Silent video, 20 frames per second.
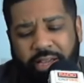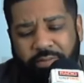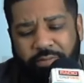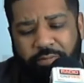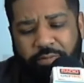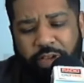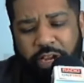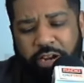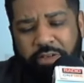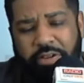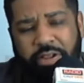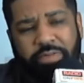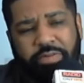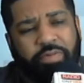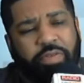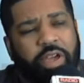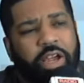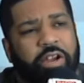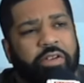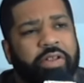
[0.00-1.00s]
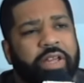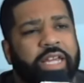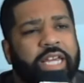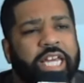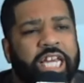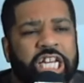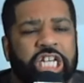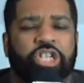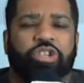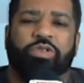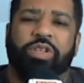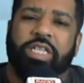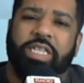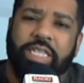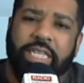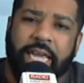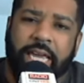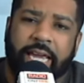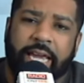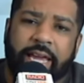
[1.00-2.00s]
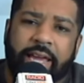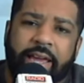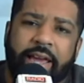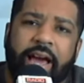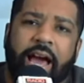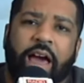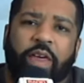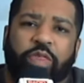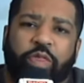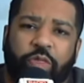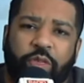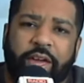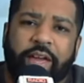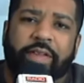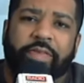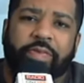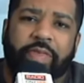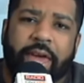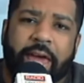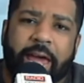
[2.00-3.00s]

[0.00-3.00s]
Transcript: Very, very interesting. I think